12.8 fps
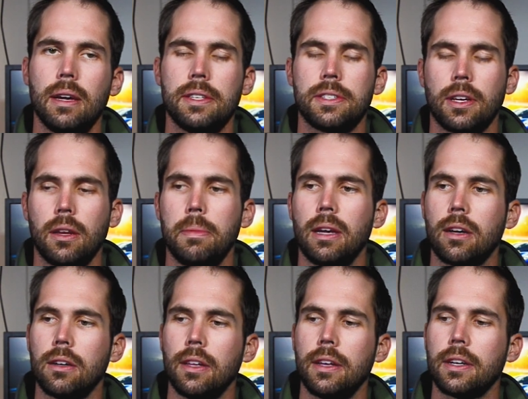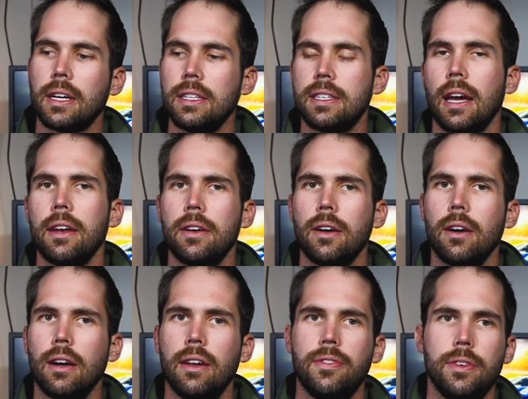it's going to be a clear
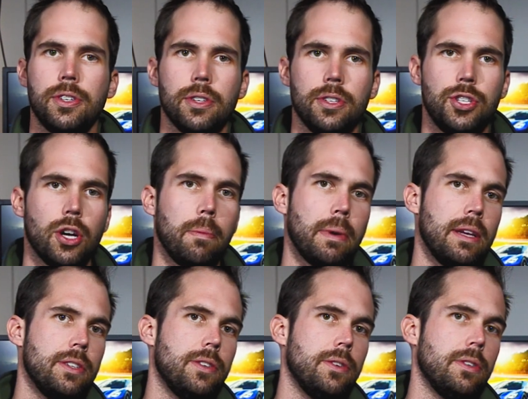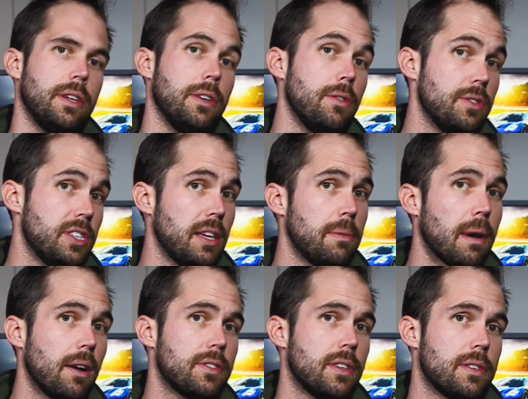contender if you should jump into the new Z
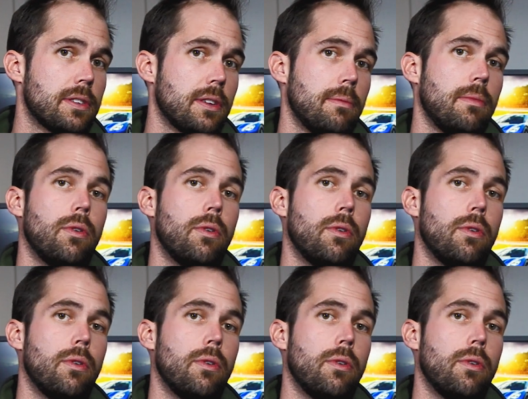mount system